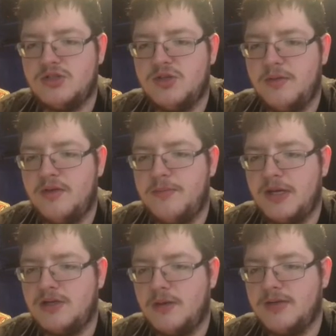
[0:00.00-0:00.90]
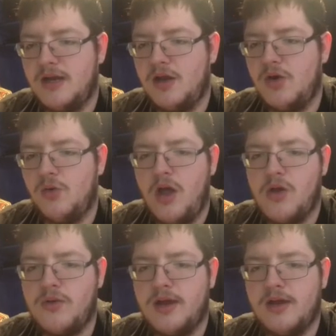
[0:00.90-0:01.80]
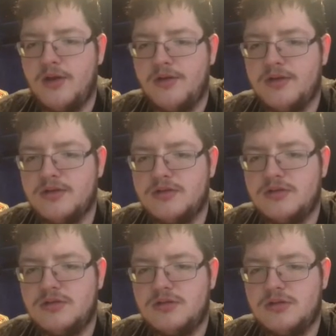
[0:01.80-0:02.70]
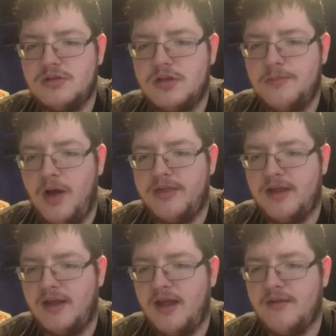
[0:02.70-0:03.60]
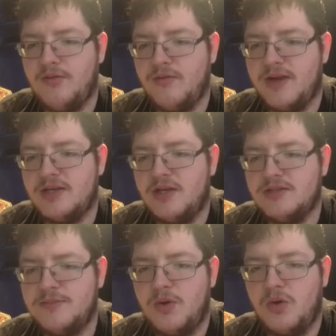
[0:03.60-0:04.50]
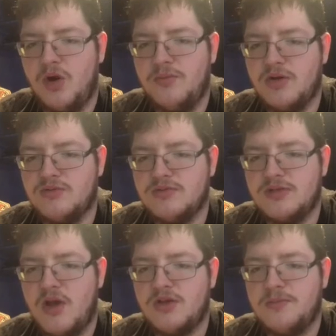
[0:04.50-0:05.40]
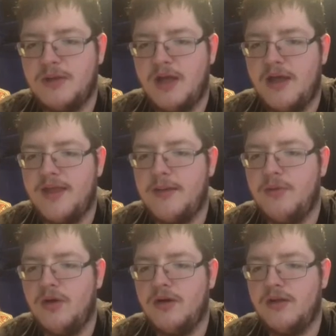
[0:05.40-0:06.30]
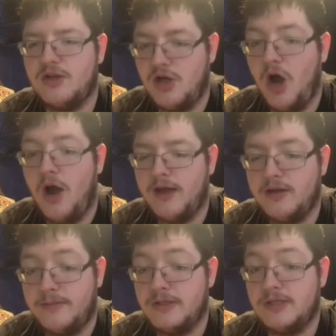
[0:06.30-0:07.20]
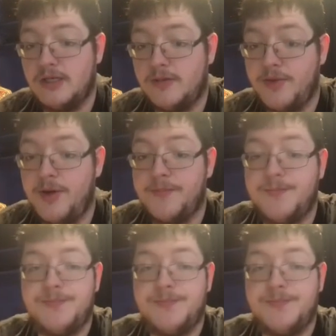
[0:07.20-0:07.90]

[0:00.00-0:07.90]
some of the big-time talent like Hulk Hogan, others, but I think everyone recognised that Bill Goldberg was going to be, at that point, the guy in WCW.